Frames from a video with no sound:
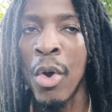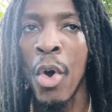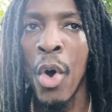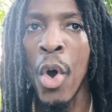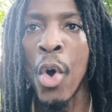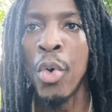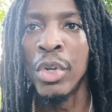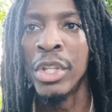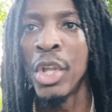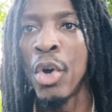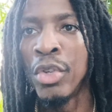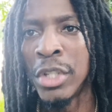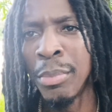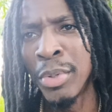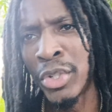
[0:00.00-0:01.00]

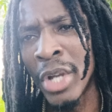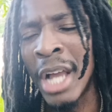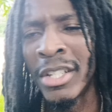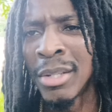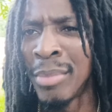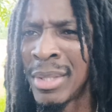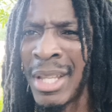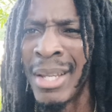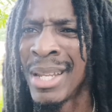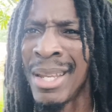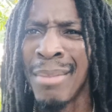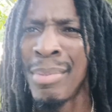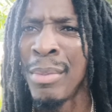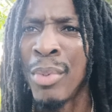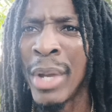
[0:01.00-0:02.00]
Jose Pedraza, but then
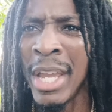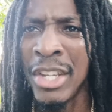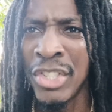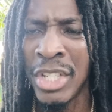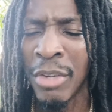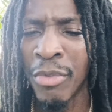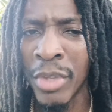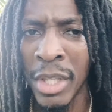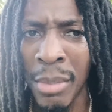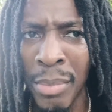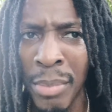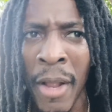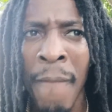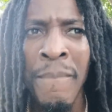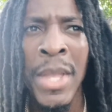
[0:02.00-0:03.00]
again, people age differently.
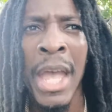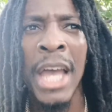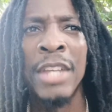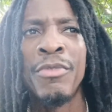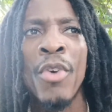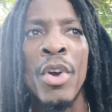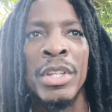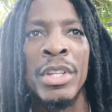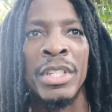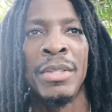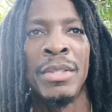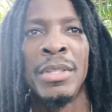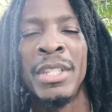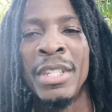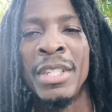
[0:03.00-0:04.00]
But as far as
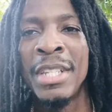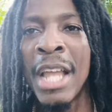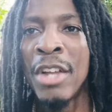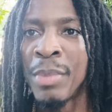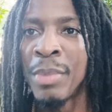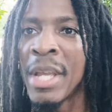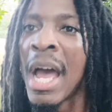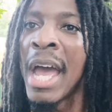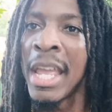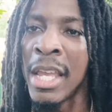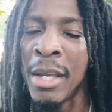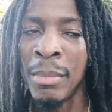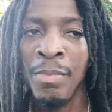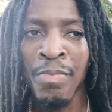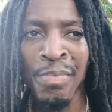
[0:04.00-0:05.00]
this announcement, I
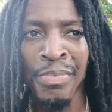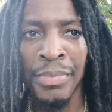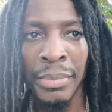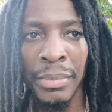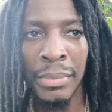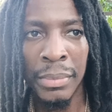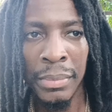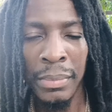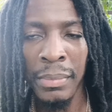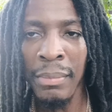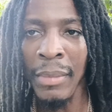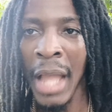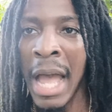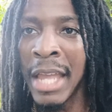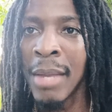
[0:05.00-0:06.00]

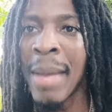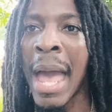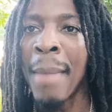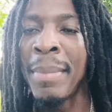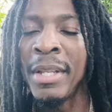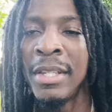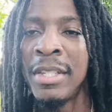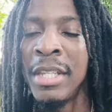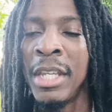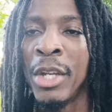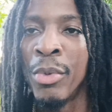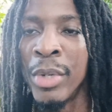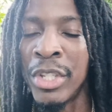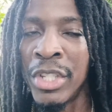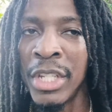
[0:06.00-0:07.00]
am happy to
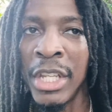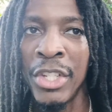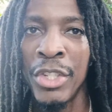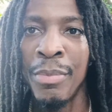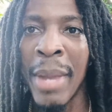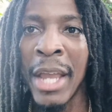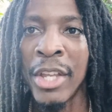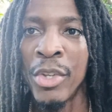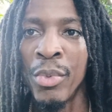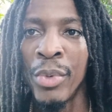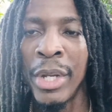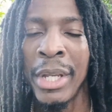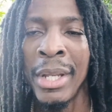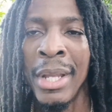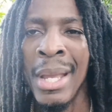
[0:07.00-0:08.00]
hear Richardson Hitchins back in the
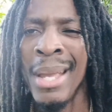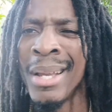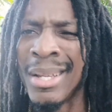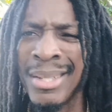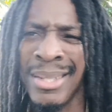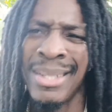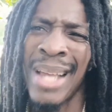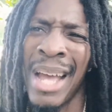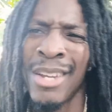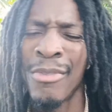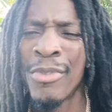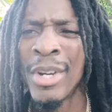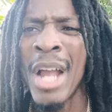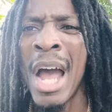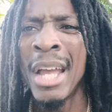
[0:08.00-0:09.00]
ring, because he's kind of
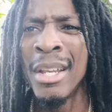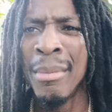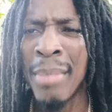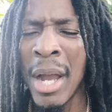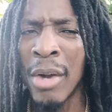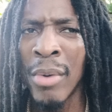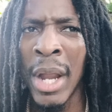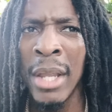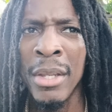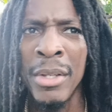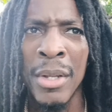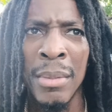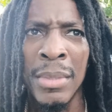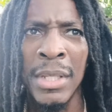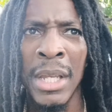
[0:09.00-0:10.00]
forgotten about, right? You
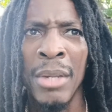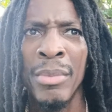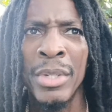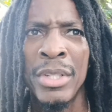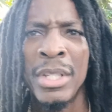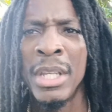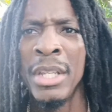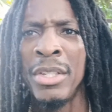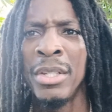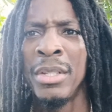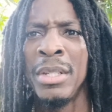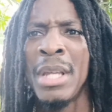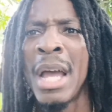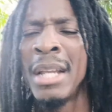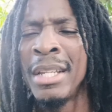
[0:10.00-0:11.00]
know what I'm saying? Richardson Hitchins,
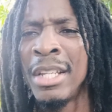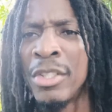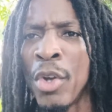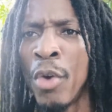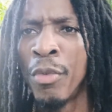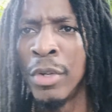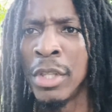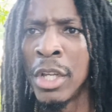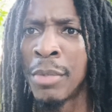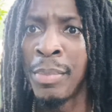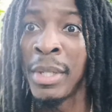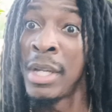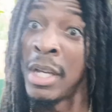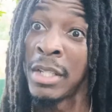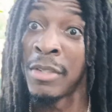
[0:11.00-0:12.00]
he kind of gets overlooked
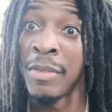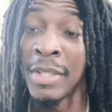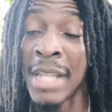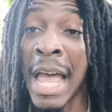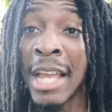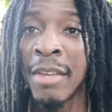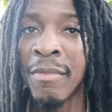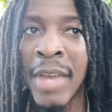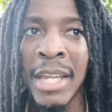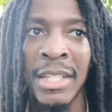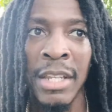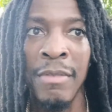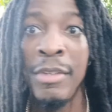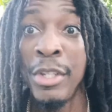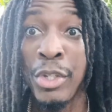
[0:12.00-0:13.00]
because of his lack of
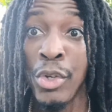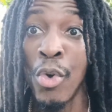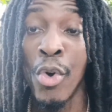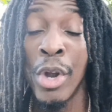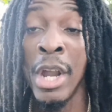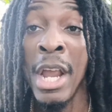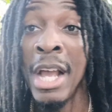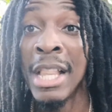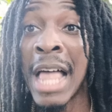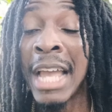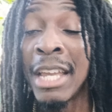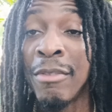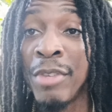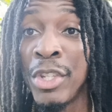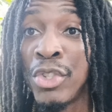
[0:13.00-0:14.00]
activity or
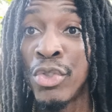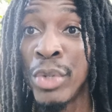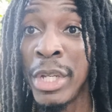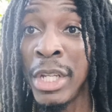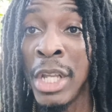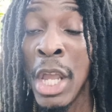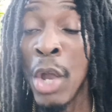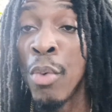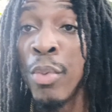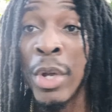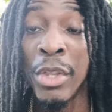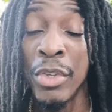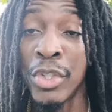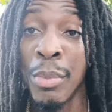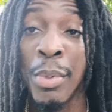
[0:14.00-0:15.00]
lack of intrigue,
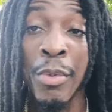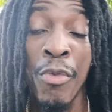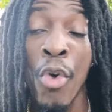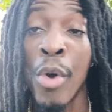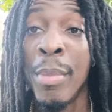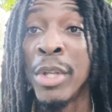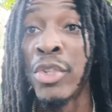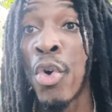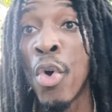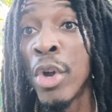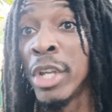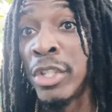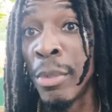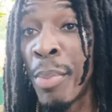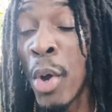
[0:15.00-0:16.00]
whether it's a performance or
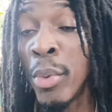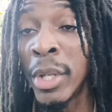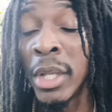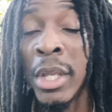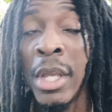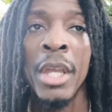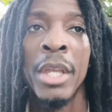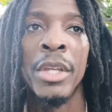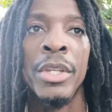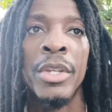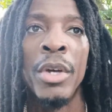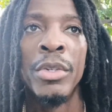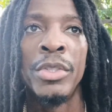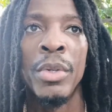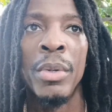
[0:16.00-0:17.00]
his opponent, you
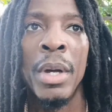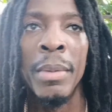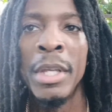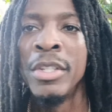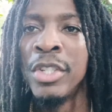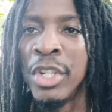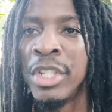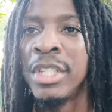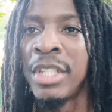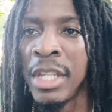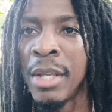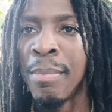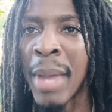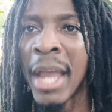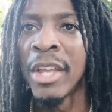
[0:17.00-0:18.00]
know. So it's good to see
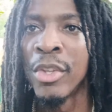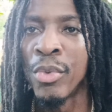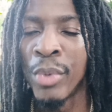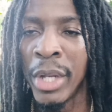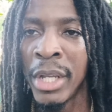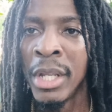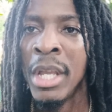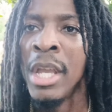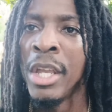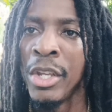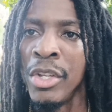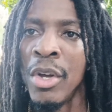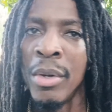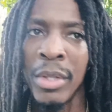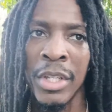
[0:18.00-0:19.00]
him back in the ring,
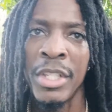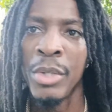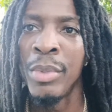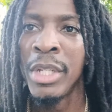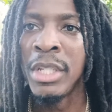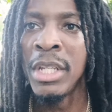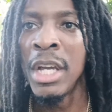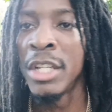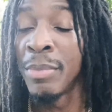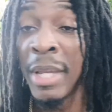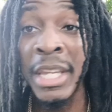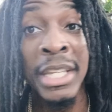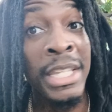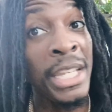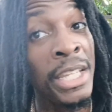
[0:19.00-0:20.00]
you know, and let's see what he does, man.
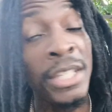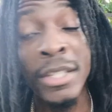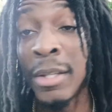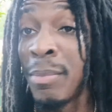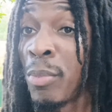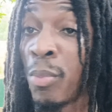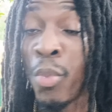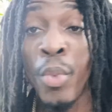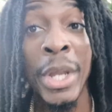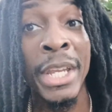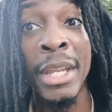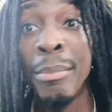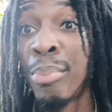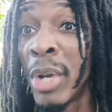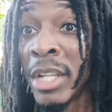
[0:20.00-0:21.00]
He needs to win
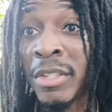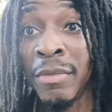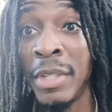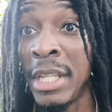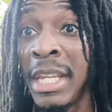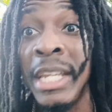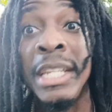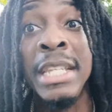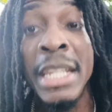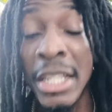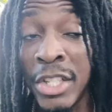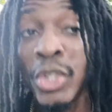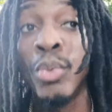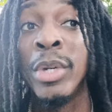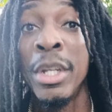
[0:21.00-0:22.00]

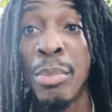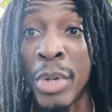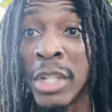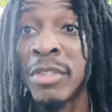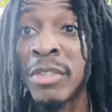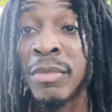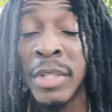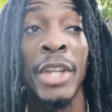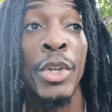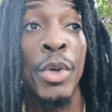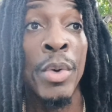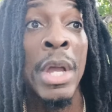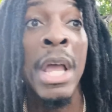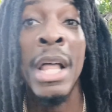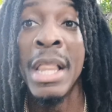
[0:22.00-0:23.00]
impressively. I
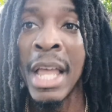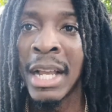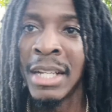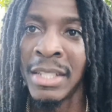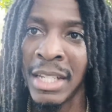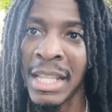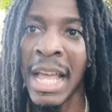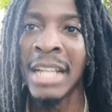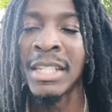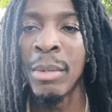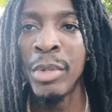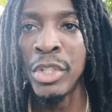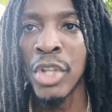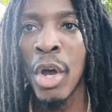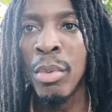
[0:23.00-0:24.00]
know, like I said, last time
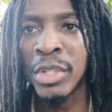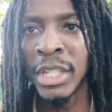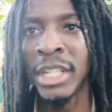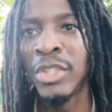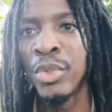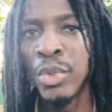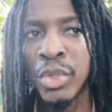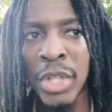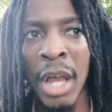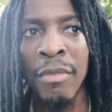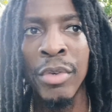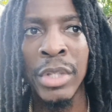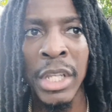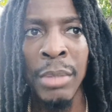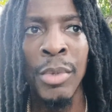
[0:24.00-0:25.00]
we saw him was against
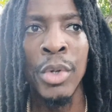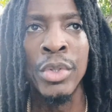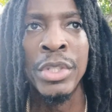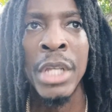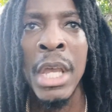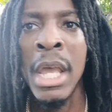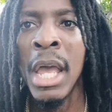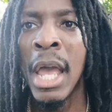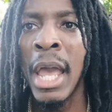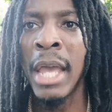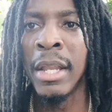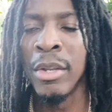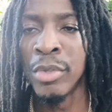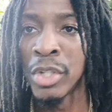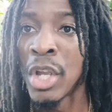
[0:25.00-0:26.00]
Gustavo Limos,
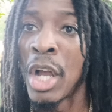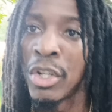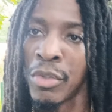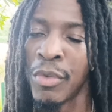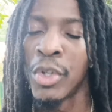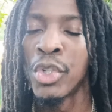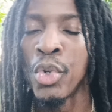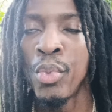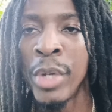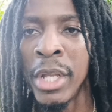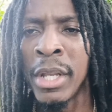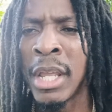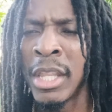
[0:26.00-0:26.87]
and it was a controversial win.